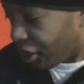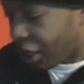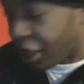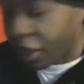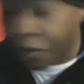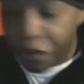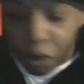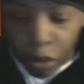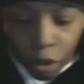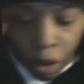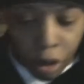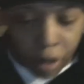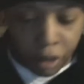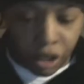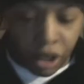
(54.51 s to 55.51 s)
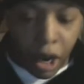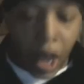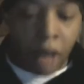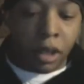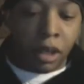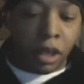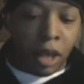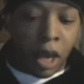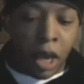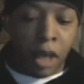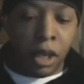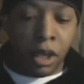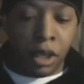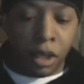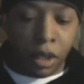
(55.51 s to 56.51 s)
if you were a child of the
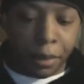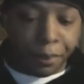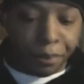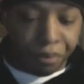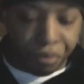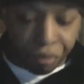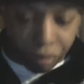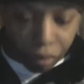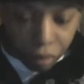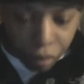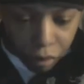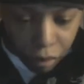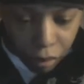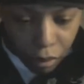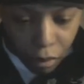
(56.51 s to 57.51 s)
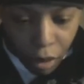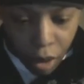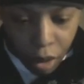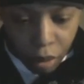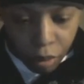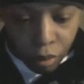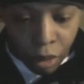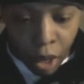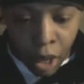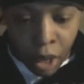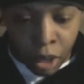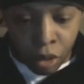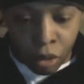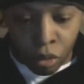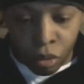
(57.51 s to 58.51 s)
80s
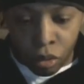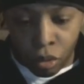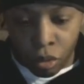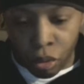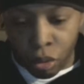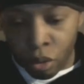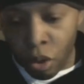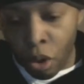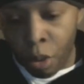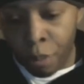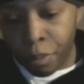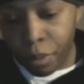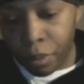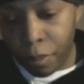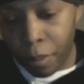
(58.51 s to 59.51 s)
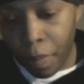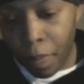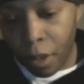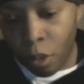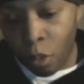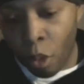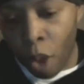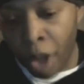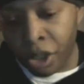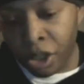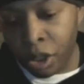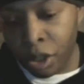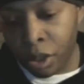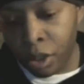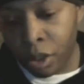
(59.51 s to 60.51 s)
and grew up
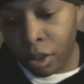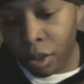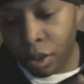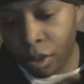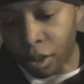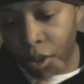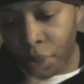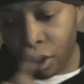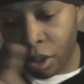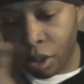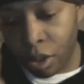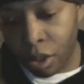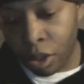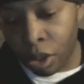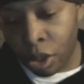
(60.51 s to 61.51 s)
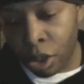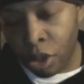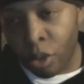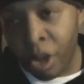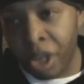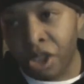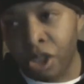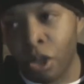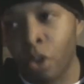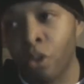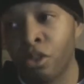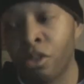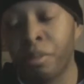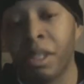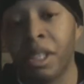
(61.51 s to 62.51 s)
watching the great
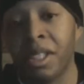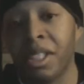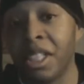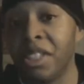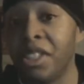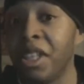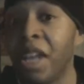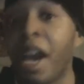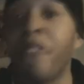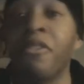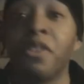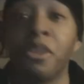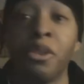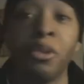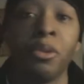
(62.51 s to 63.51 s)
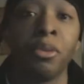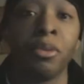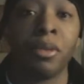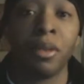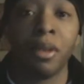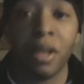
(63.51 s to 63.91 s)
shows from the Disney afternoon